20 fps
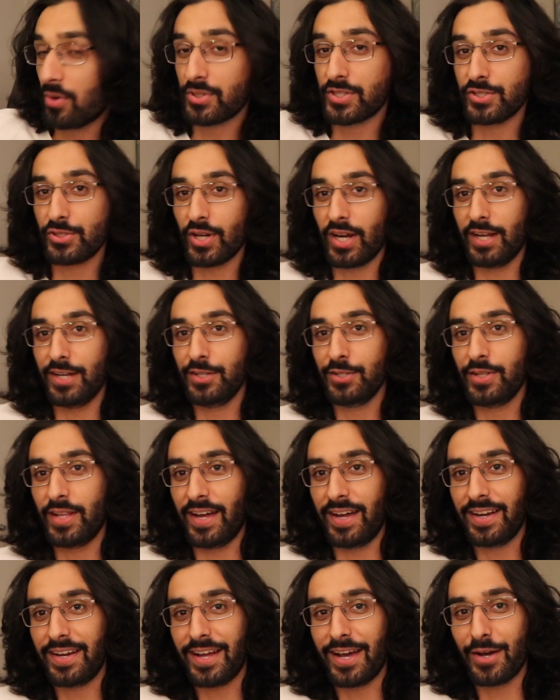trying to do
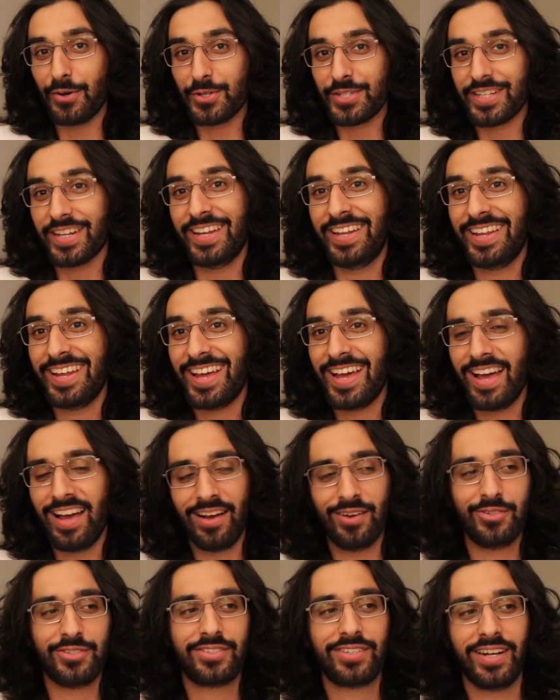that. I
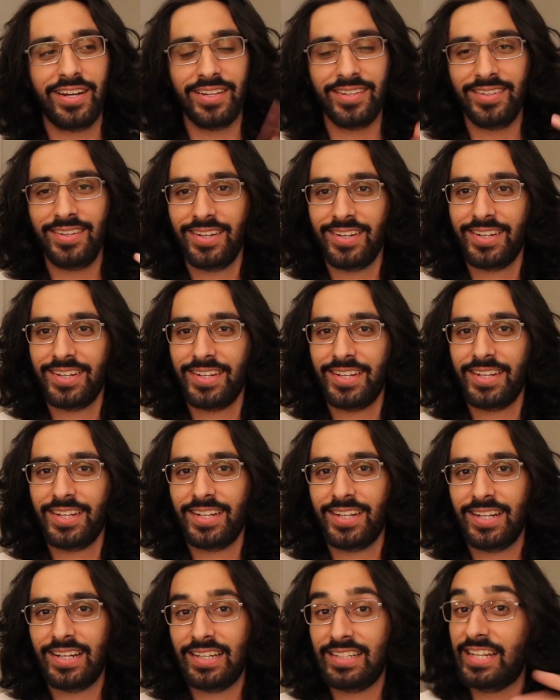was trying to.
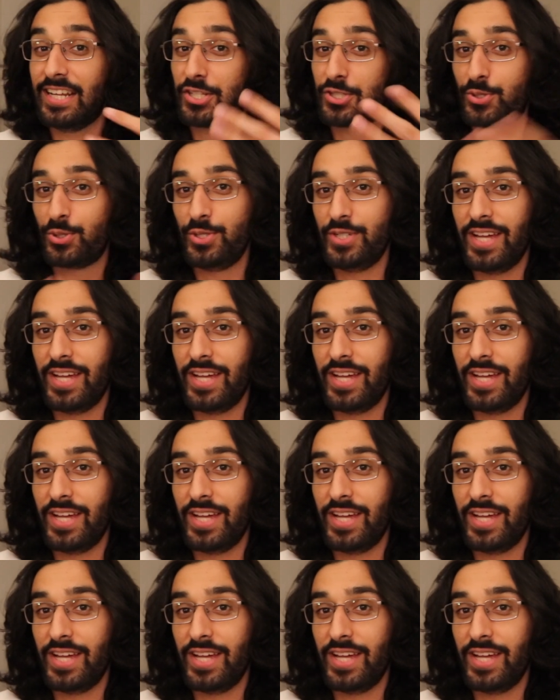That's cool. You